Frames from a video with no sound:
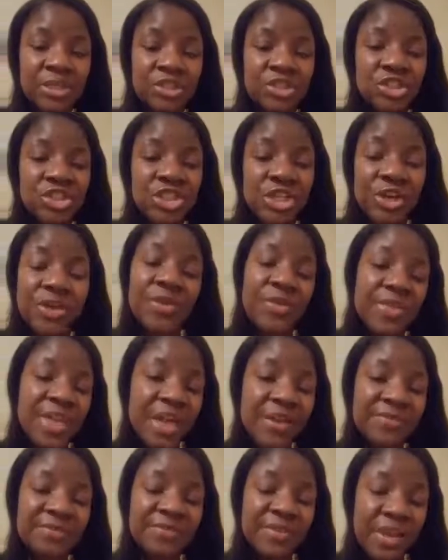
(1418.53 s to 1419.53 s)
Share
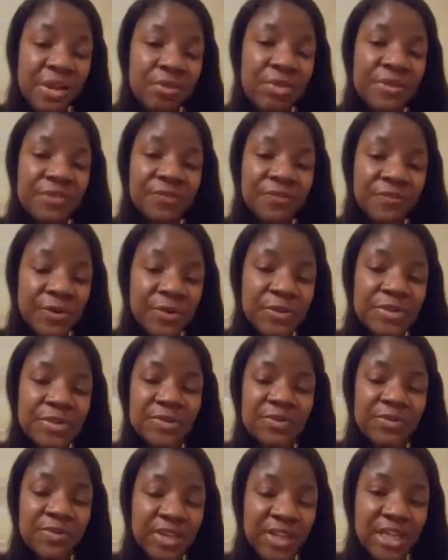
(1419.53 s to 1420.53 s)
that very
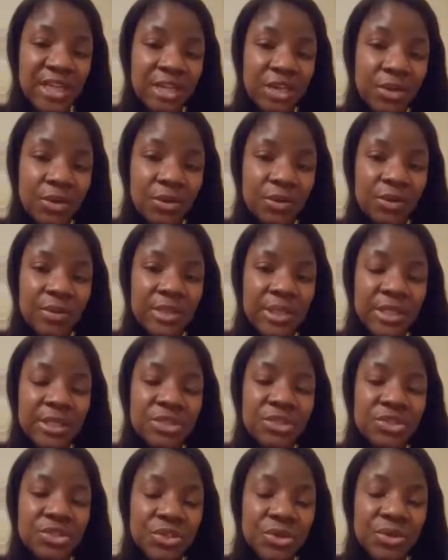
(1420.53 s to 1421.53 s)
first video,
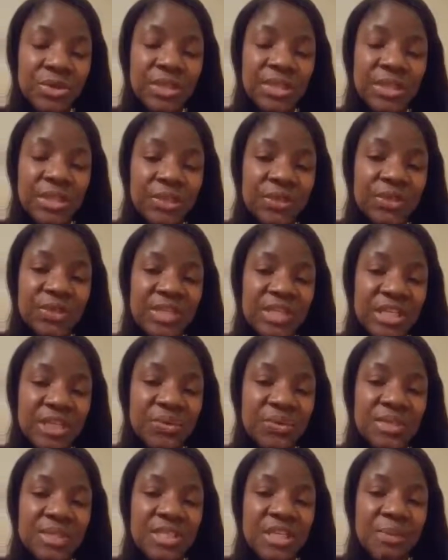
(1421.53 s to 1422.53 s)
Dirty Little
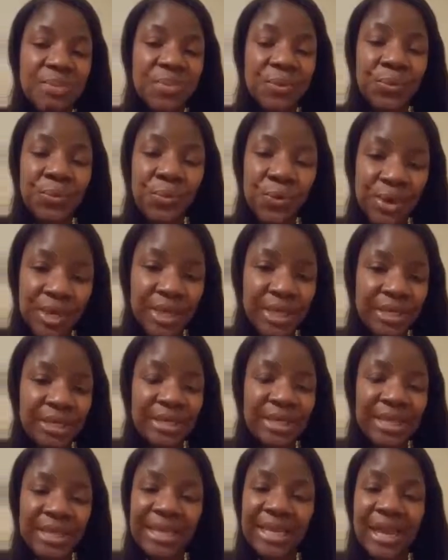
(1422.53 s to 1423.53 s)
Secrets
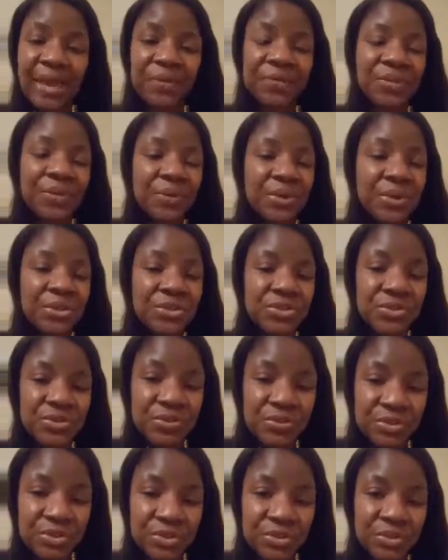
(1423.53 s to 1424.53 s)
#1. Get it out there on
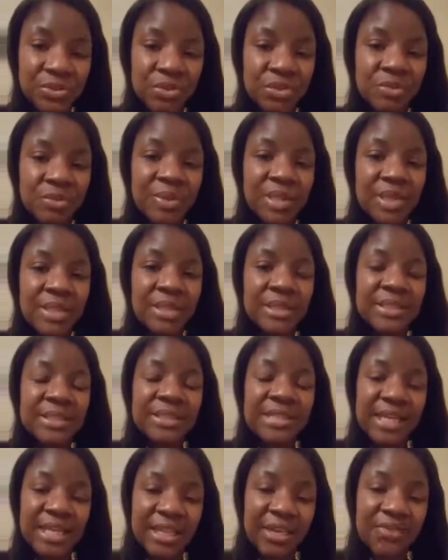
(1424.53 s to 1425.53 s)
YouTube.
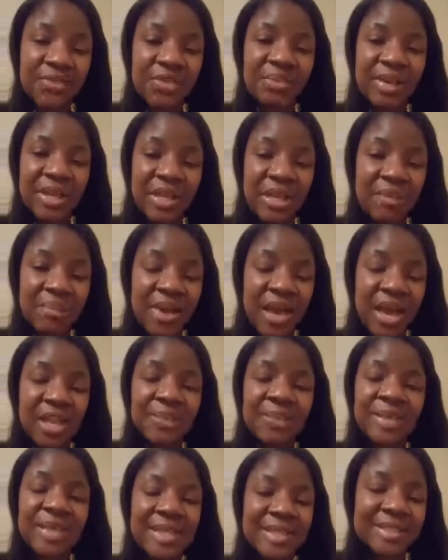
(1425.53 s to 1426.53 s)
Tell everybody about
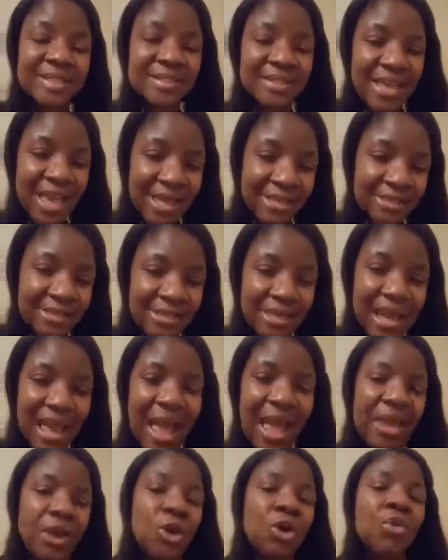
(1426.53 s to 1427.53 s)
it because that's an
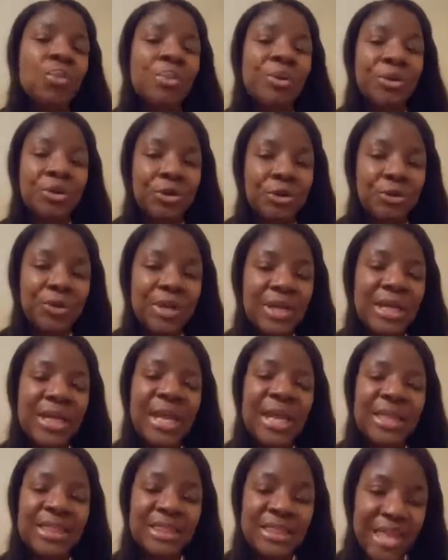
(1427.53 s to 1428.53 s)
eye-opener
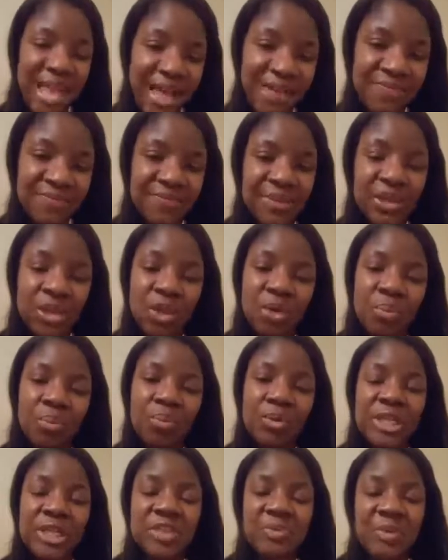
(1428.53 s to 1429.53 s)
and that video
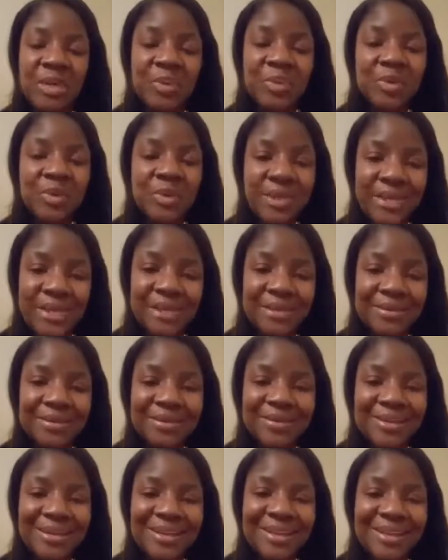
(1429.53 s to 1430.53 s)
brings people in.